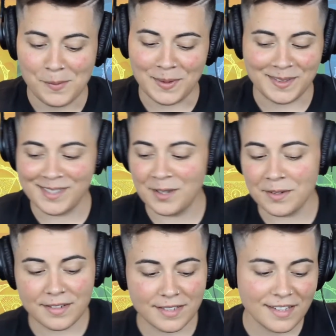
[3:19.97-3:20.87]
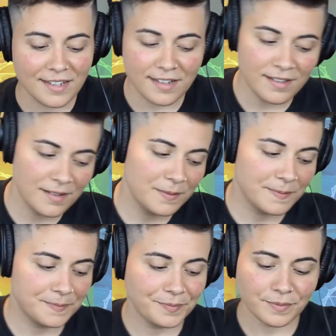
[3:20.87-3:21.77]
But seriously,
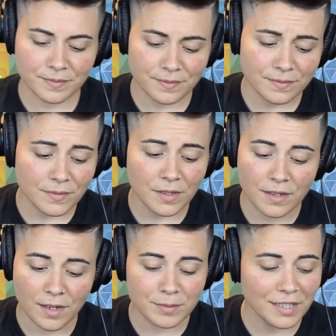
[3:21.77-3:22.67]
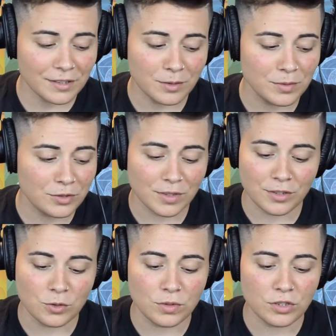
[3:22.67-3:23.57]
I'm telling you, between
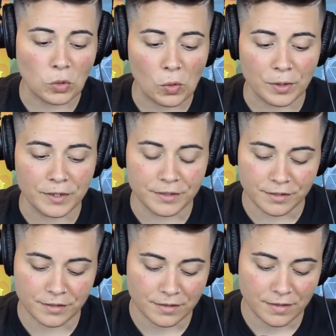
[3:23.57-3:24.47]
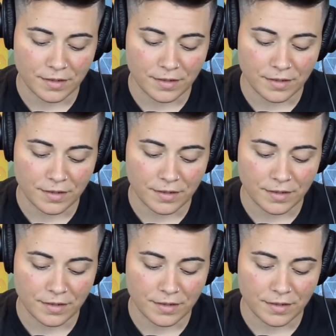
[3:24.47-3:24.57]
you and Taurus,